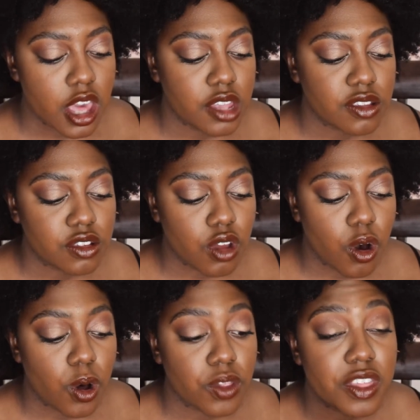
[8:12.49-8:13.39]

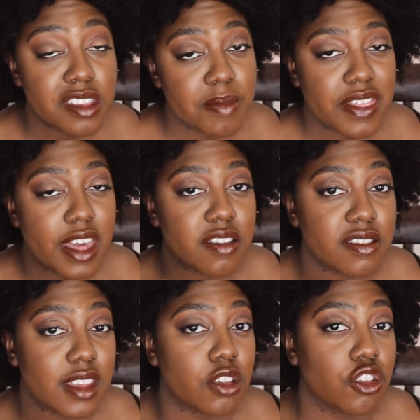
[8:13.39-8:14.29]
So this month I
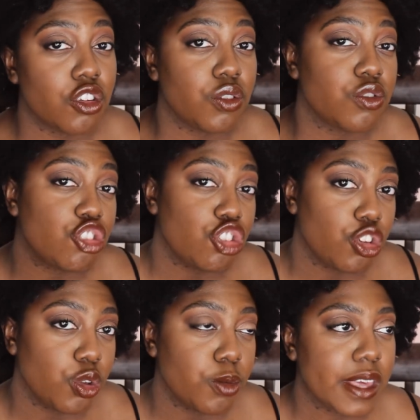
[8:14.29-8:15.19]
decided to use
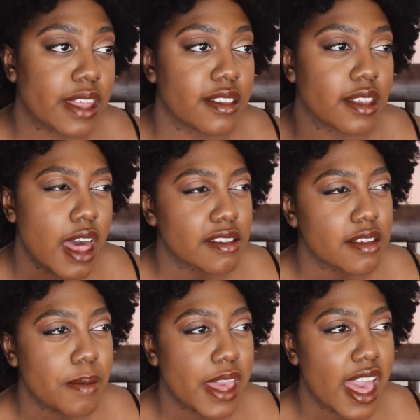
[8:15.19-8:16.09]
2 because the
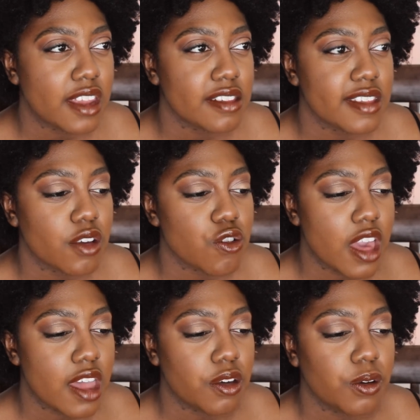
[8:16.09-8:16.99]
last time I had a single
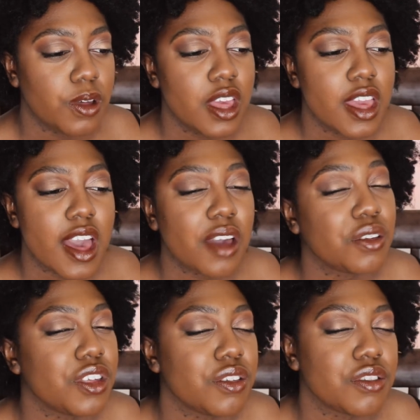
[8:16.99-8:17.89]
shadow, I
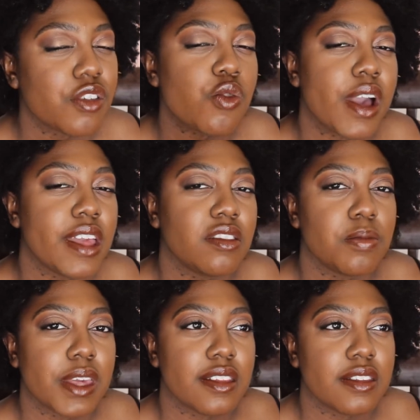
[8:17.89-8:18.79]
only used it
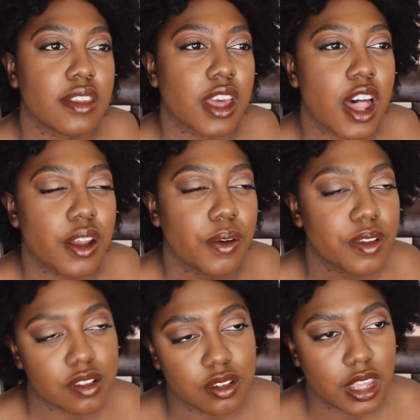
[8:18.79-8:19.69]
twice because the color
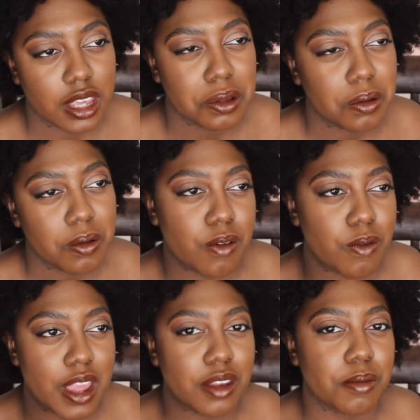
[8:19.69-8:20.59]
was like a
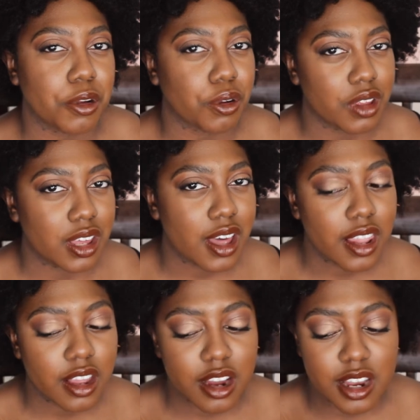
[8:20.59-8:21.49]
random green
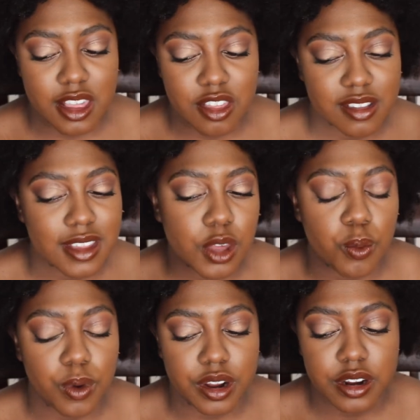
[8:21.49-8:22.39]
color and it just
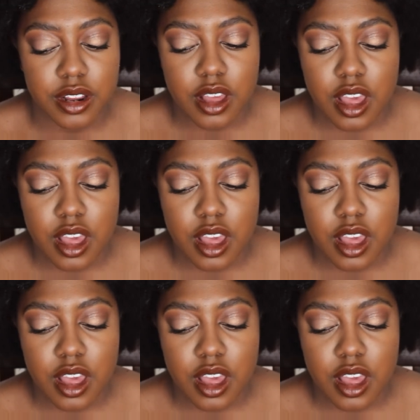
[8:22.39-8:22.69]
didn't work